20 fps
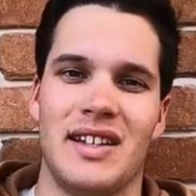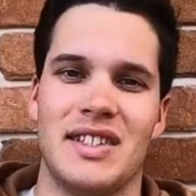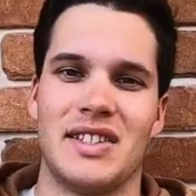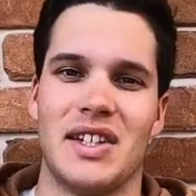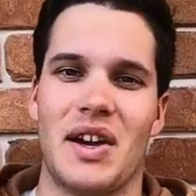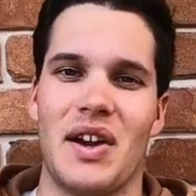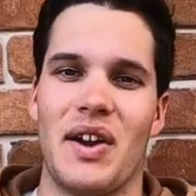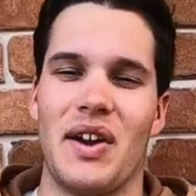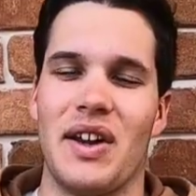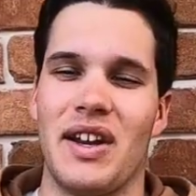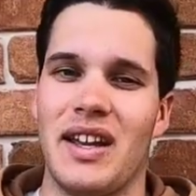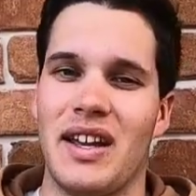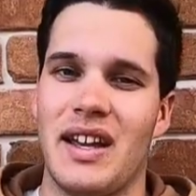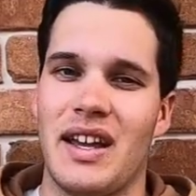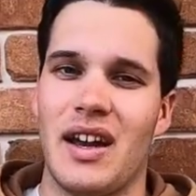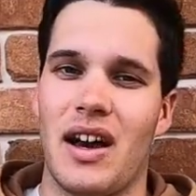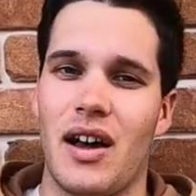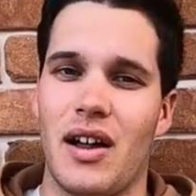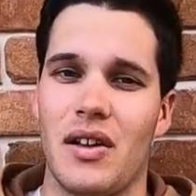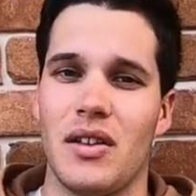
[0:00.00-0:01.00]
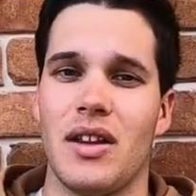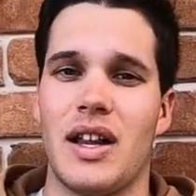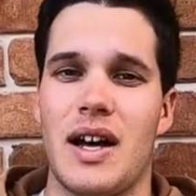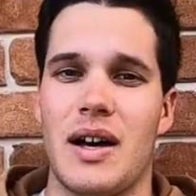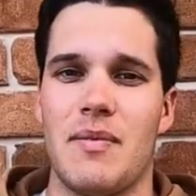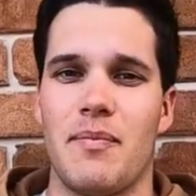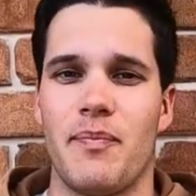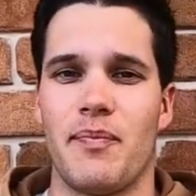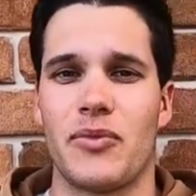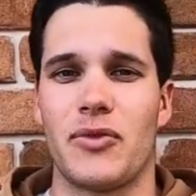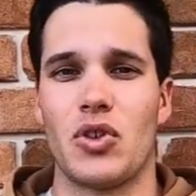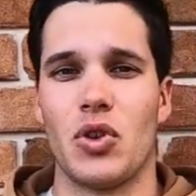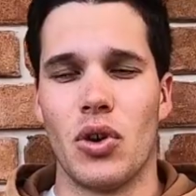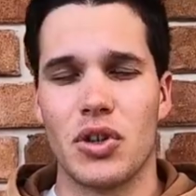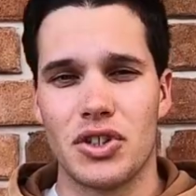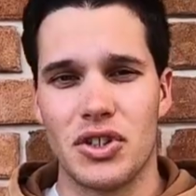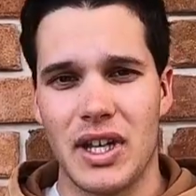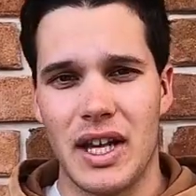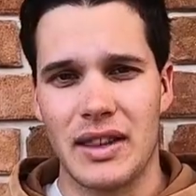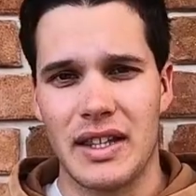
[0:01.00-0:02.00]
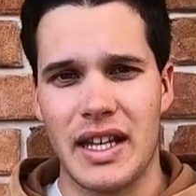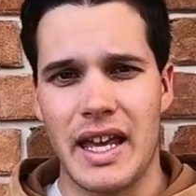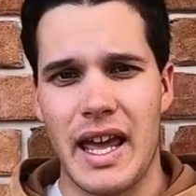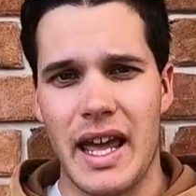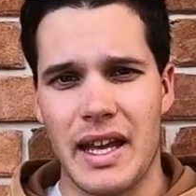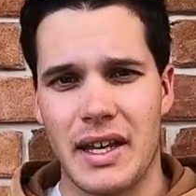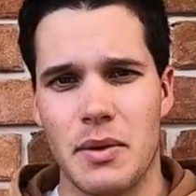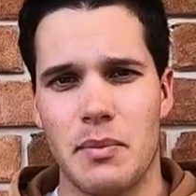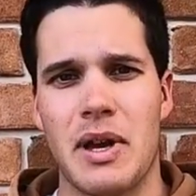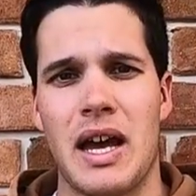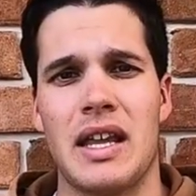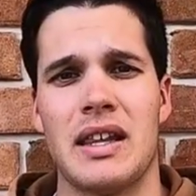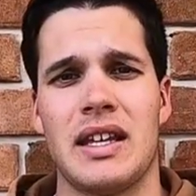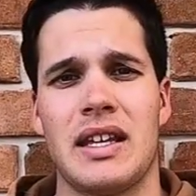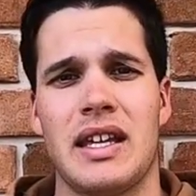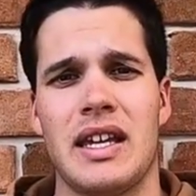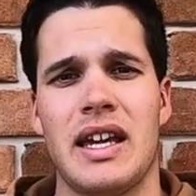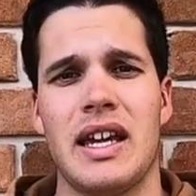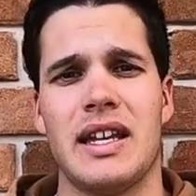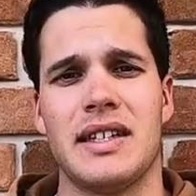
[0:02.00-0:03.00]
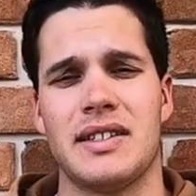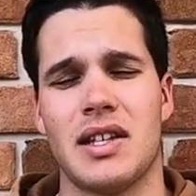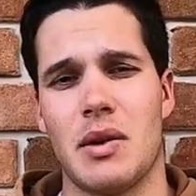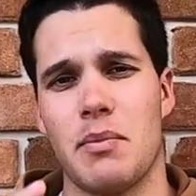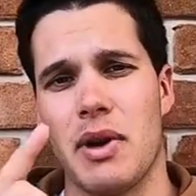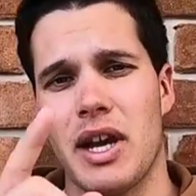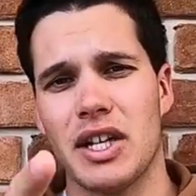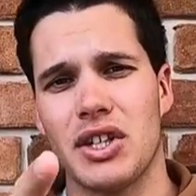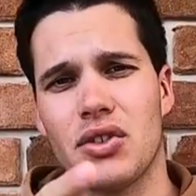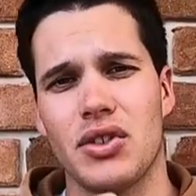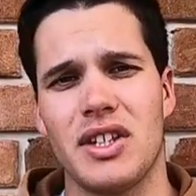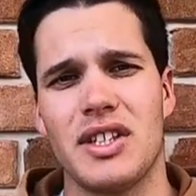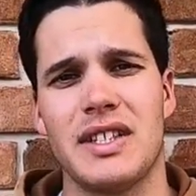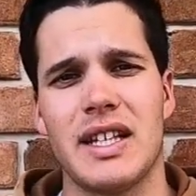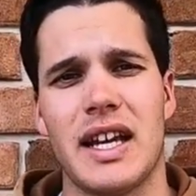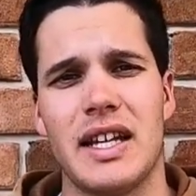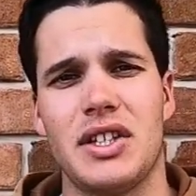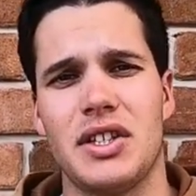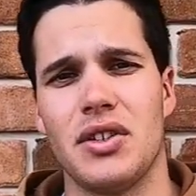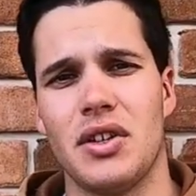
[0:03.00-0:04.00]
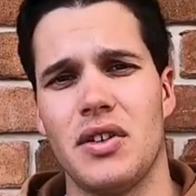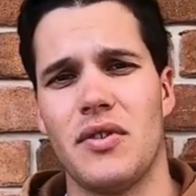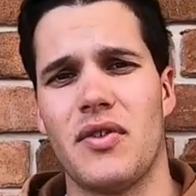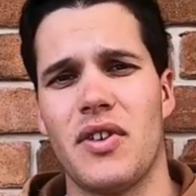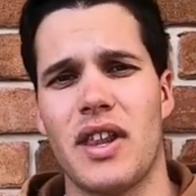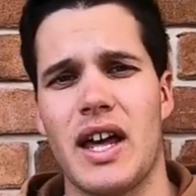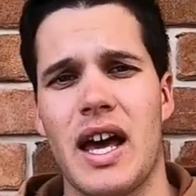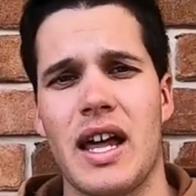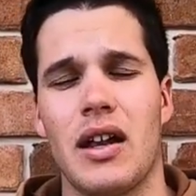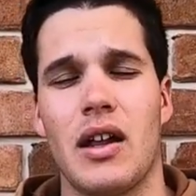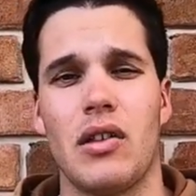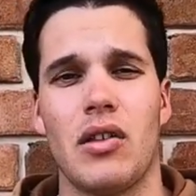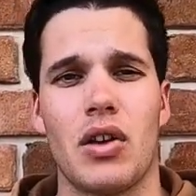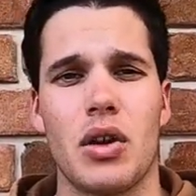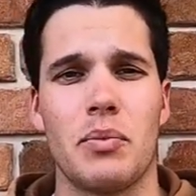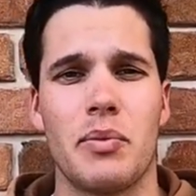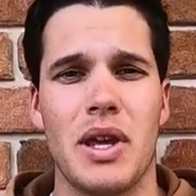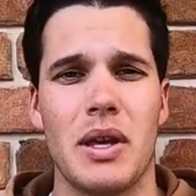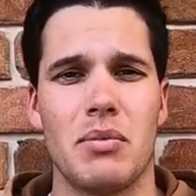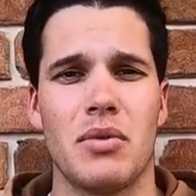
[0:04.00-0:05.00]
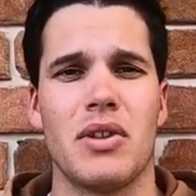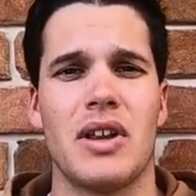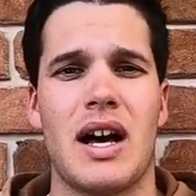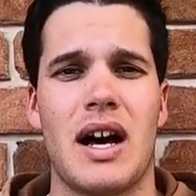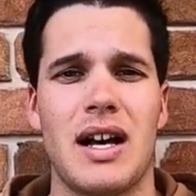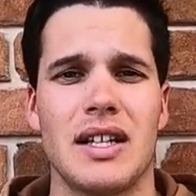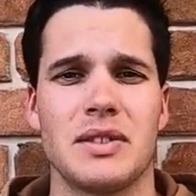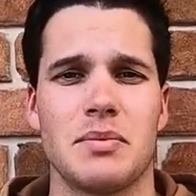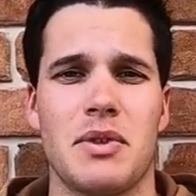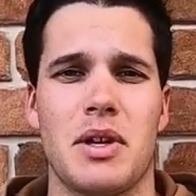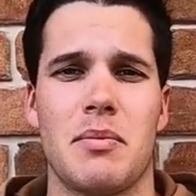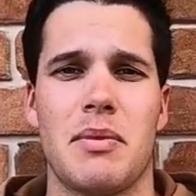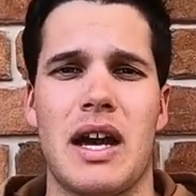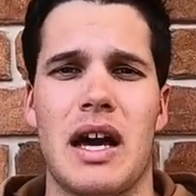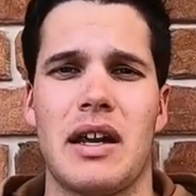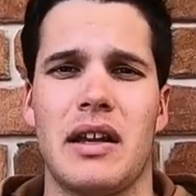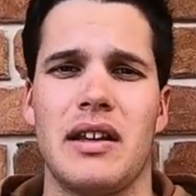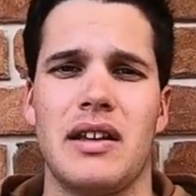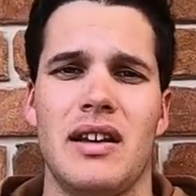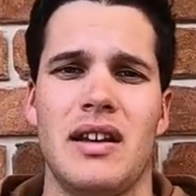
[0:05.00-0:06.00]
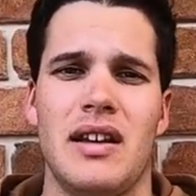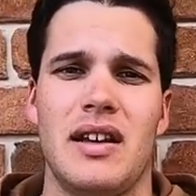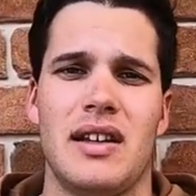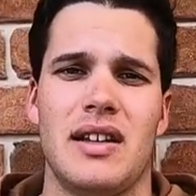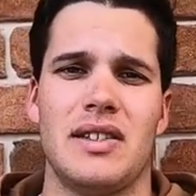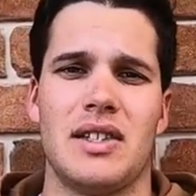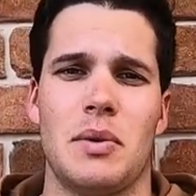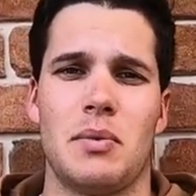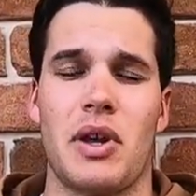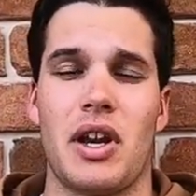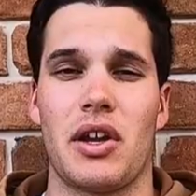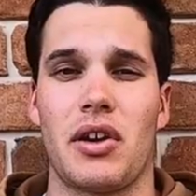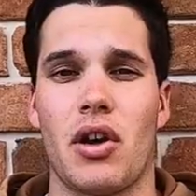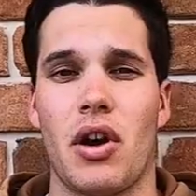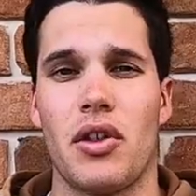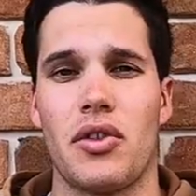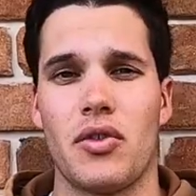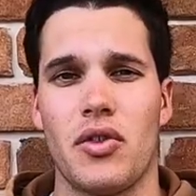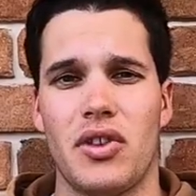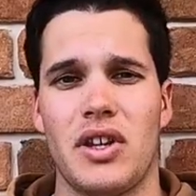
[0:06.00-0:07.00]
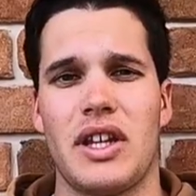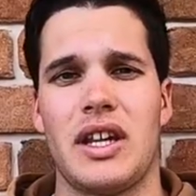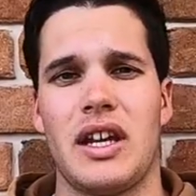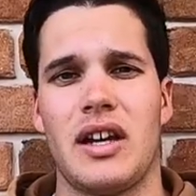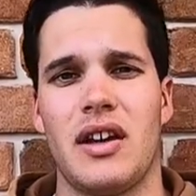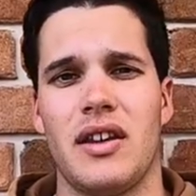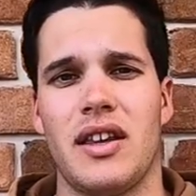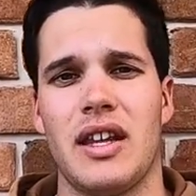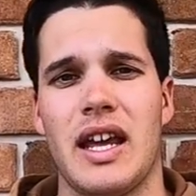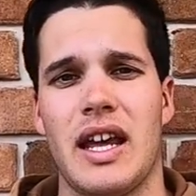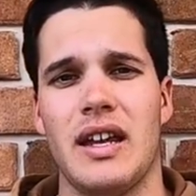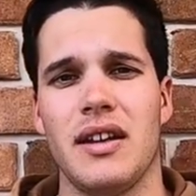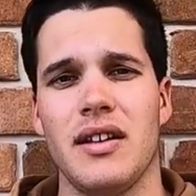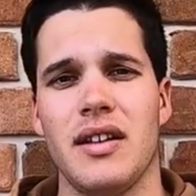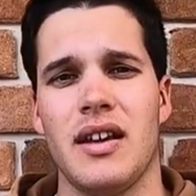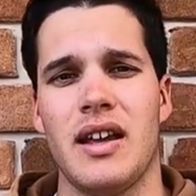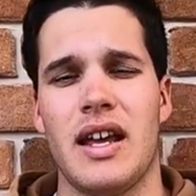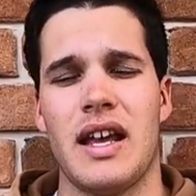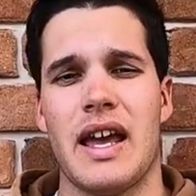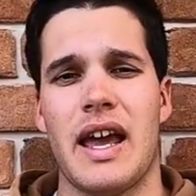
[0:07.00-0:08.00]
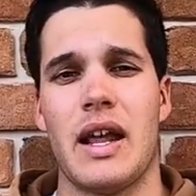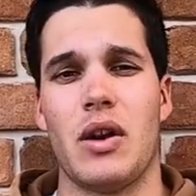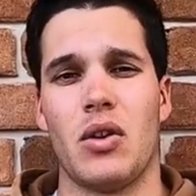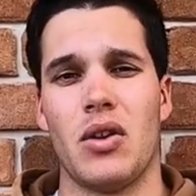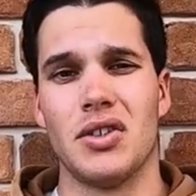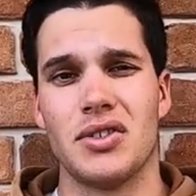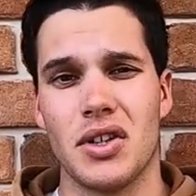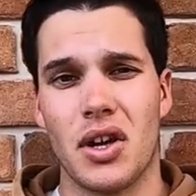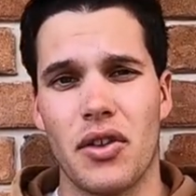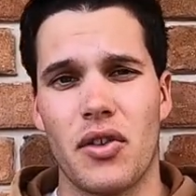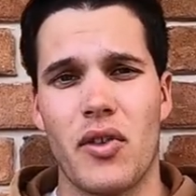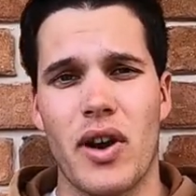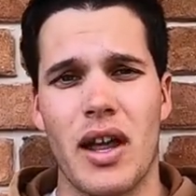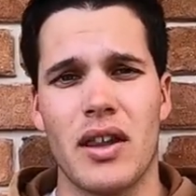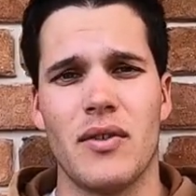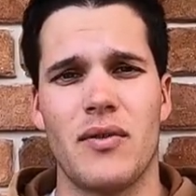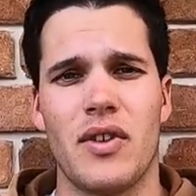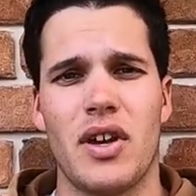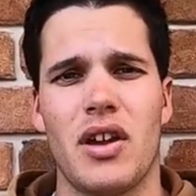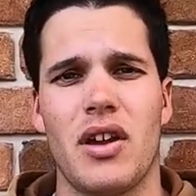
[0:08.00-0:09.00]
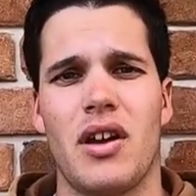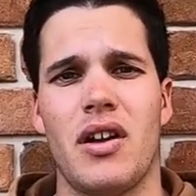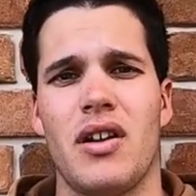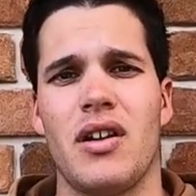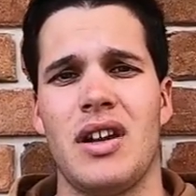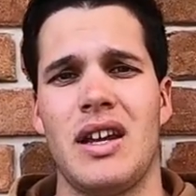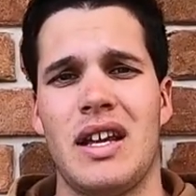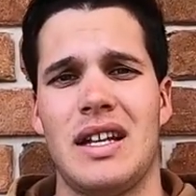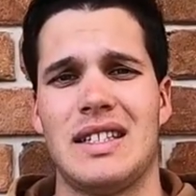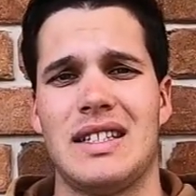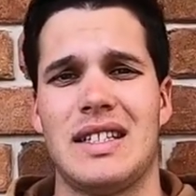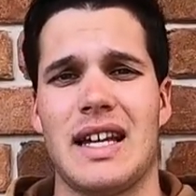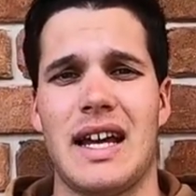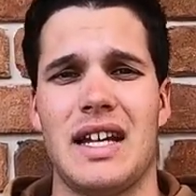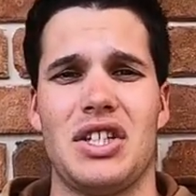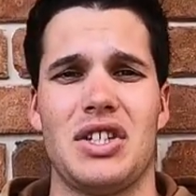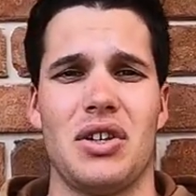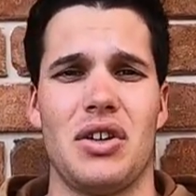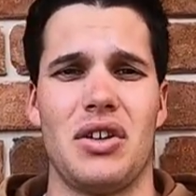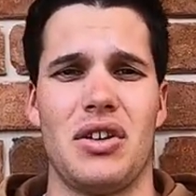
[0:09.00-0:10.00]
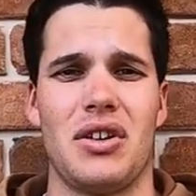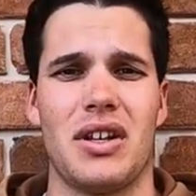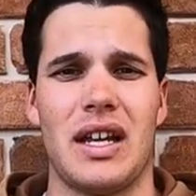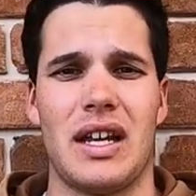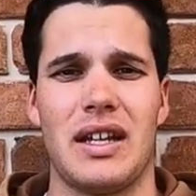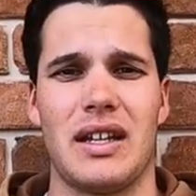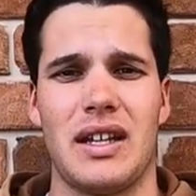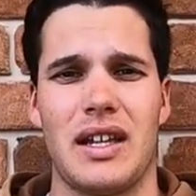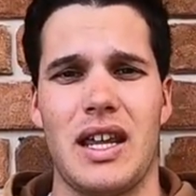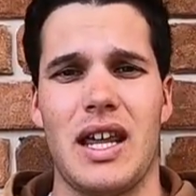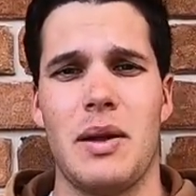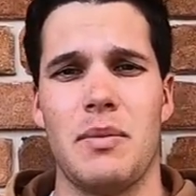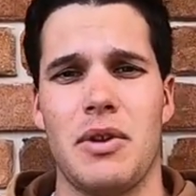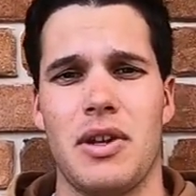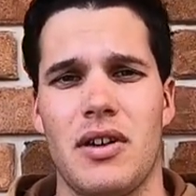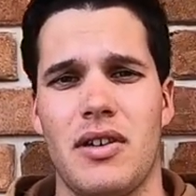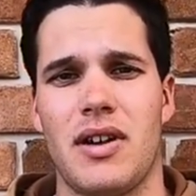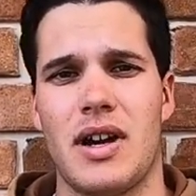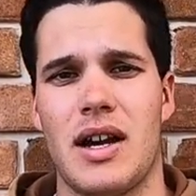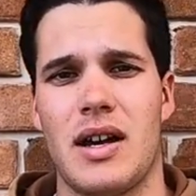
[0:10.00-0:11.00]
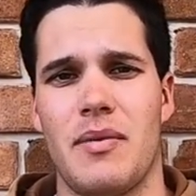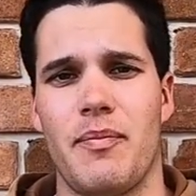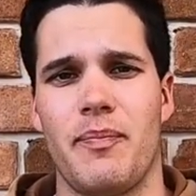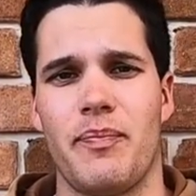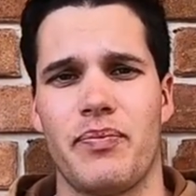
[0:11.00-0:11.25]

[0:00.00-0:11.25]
So I'll talk to you at the end about the gear, so make sure you stay tuned for that. A lot of people ask me about it, so I'm going to go through the gear at the end, and also throughout the video stay tuned and keep your